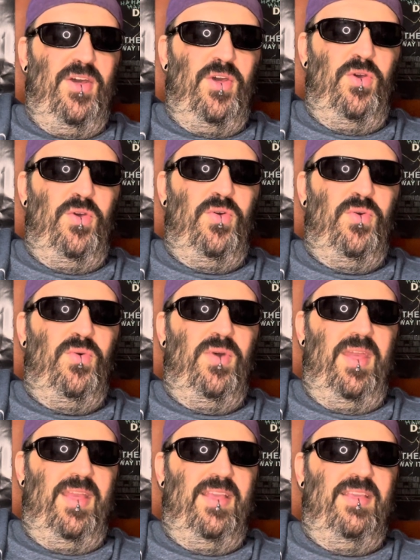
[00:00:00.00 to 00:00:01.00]
who
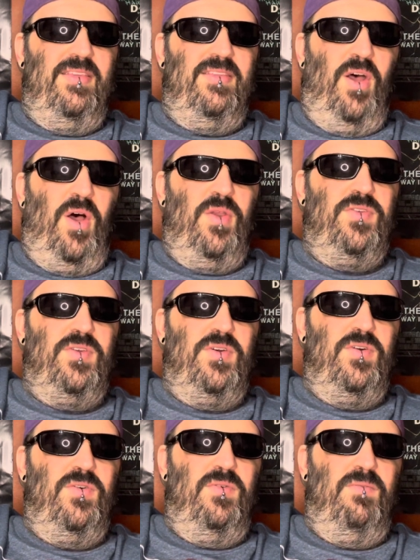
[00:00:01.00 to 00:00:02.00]
is
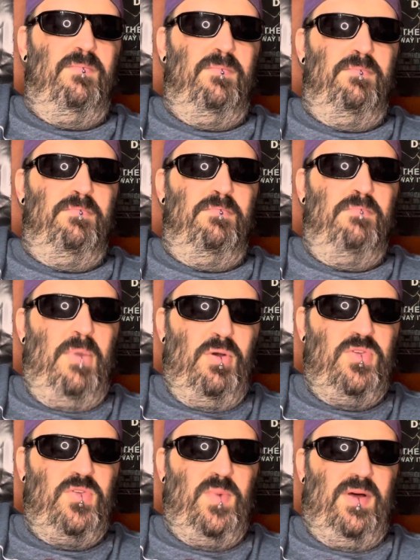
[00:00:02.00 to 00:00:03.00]
also
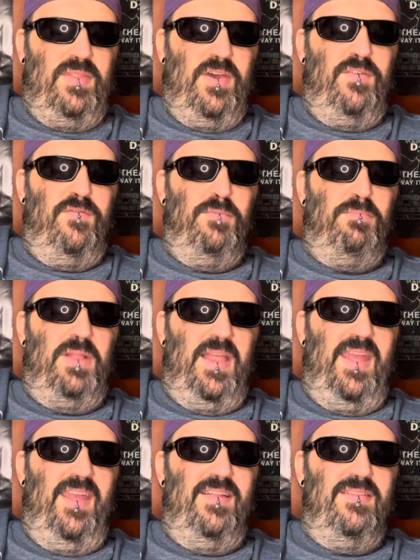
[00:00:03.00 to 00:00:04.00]
most well known for
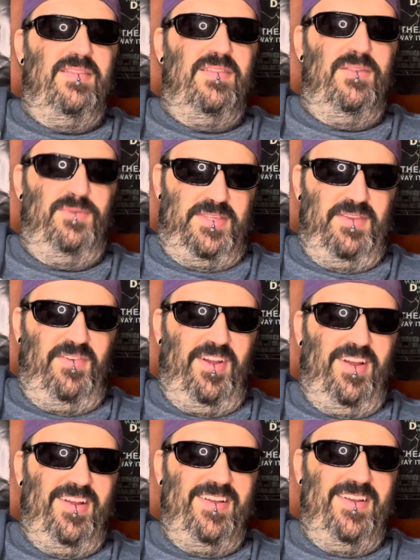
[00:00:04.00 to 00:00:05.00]
playing
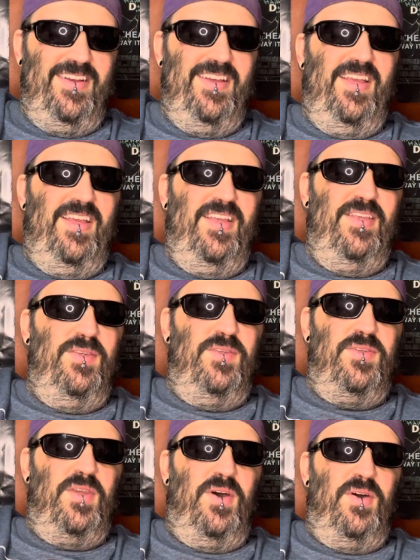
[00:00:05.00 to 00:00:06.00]
Lucifer.
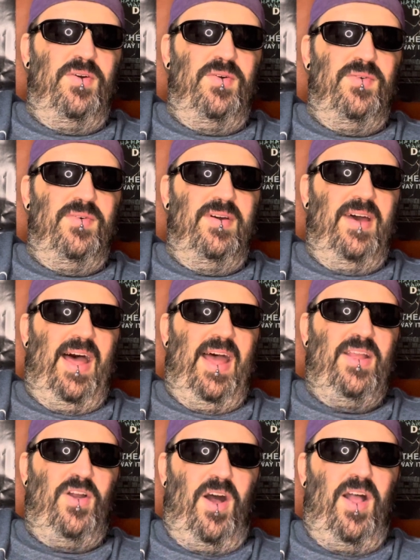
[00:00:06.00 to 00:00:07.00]
So I
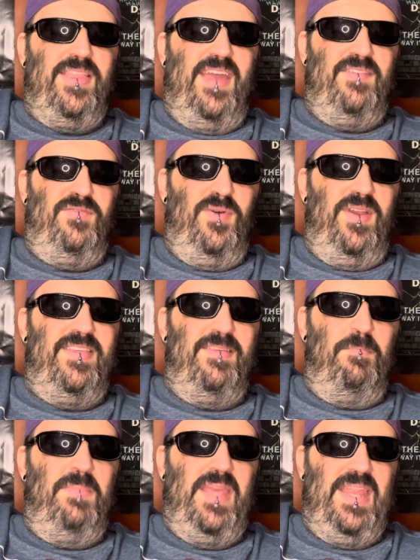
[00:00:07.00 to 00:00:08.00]
caught that voice
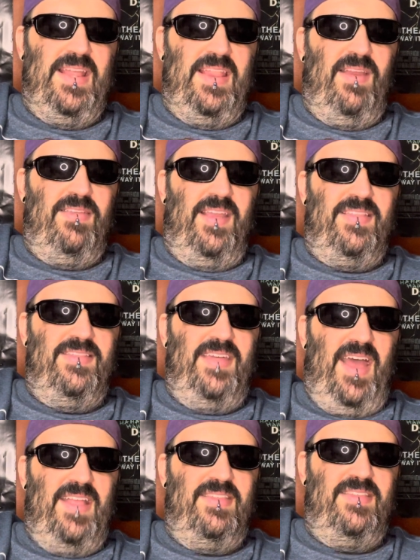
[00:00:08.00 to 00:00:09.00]
immediately. I was like,
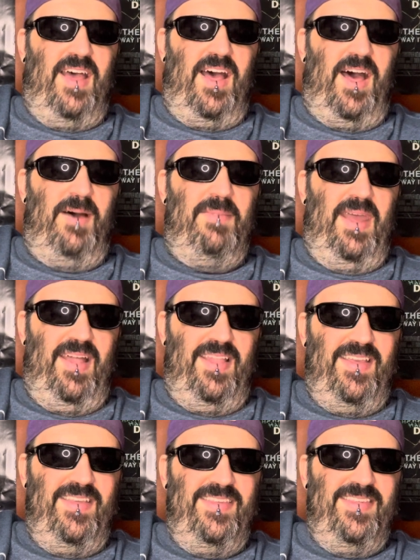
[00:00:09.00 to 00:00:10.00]
that's Tom
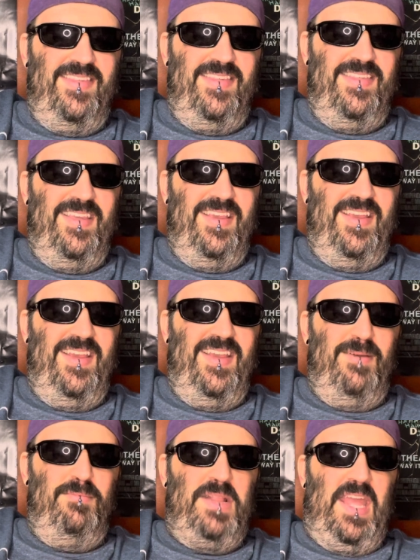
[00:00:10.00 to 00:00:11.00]
Ellis
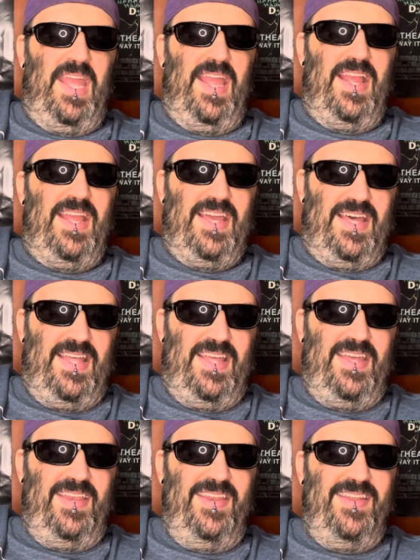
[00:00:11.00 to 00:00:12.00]
playing
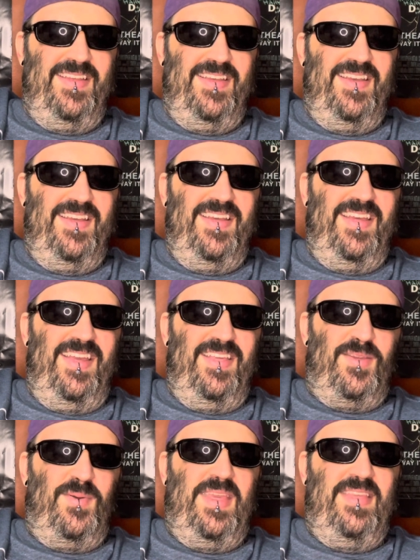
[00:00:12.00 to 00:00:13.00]
God?
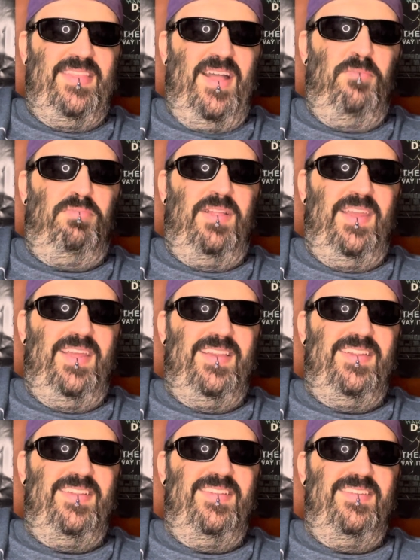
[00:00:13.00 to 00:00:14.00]
So he's now played